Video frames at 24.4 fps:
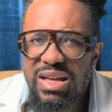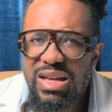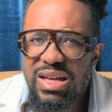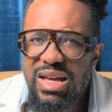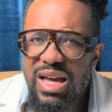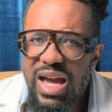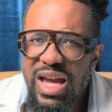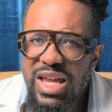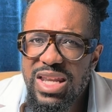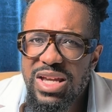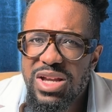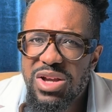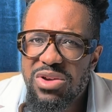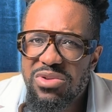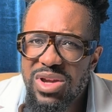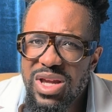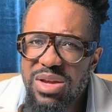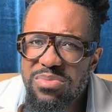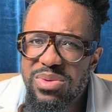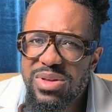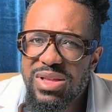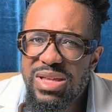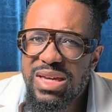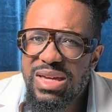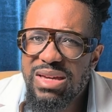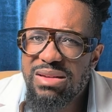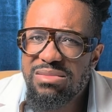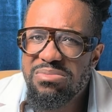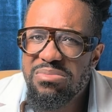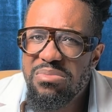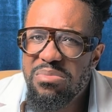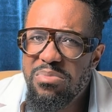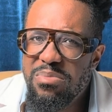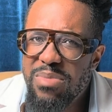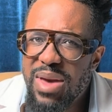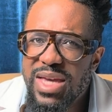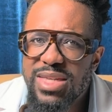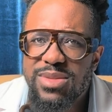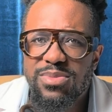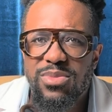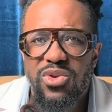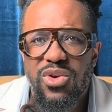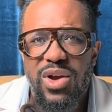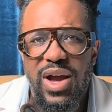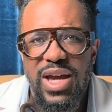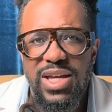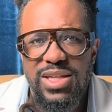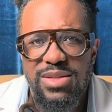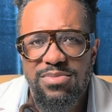kind of creepily
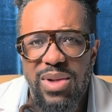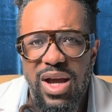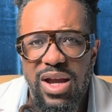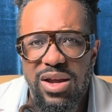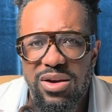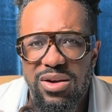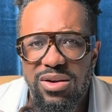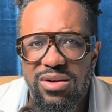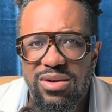mesmerized by her.